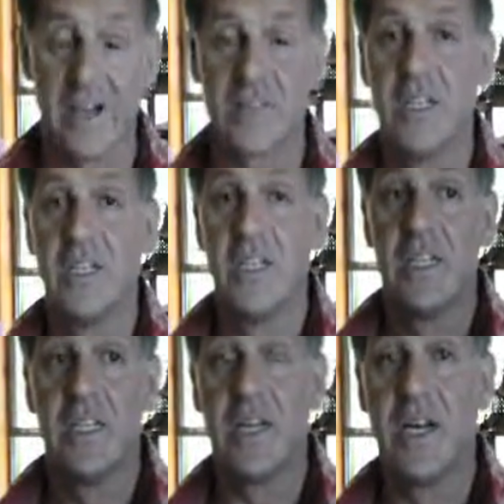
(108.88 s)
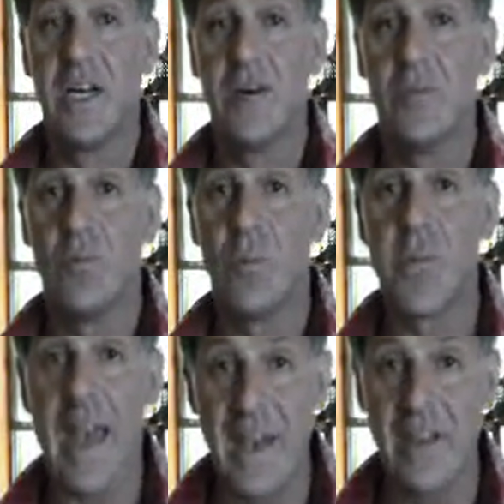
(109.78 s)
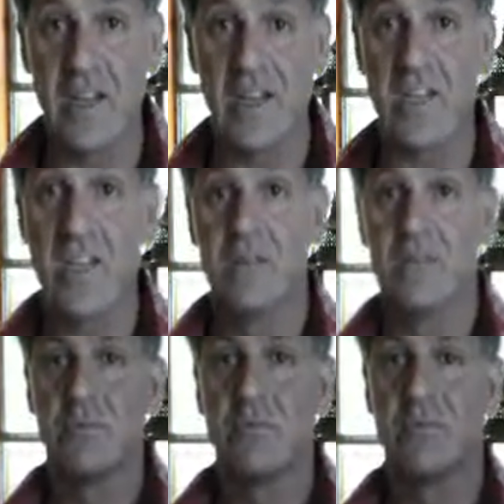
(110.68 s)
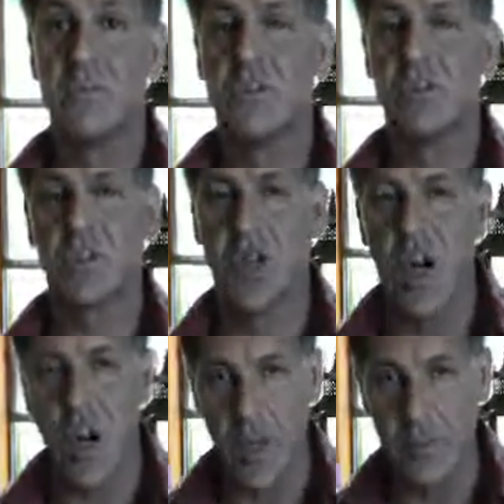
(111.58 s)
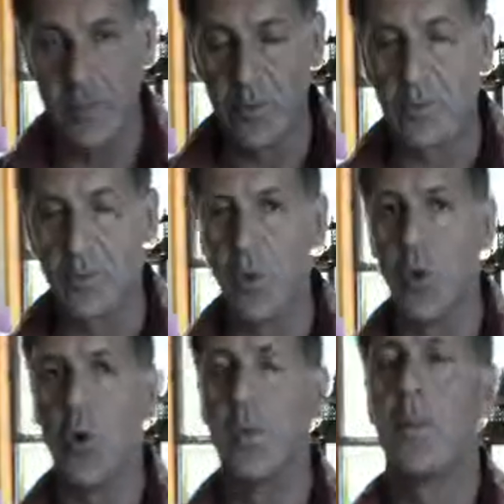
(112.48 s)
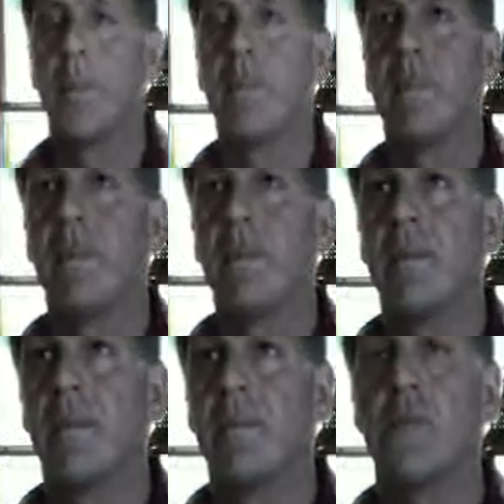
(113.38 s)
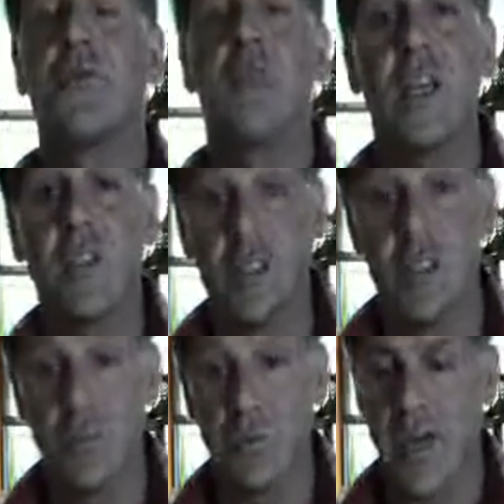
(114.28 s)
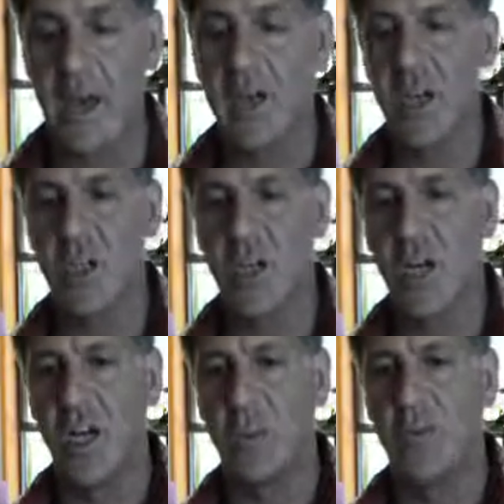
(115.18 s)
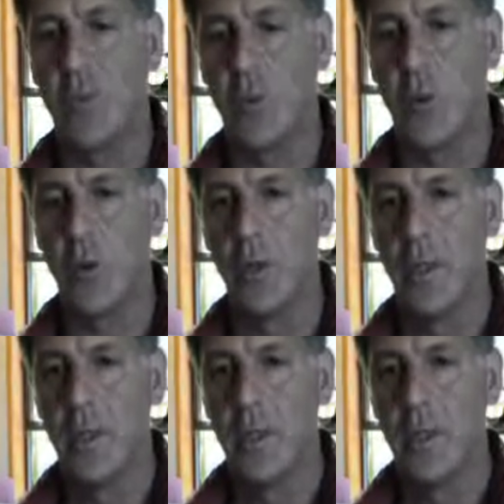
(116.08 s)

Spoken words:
out without any time for reflection, without any time for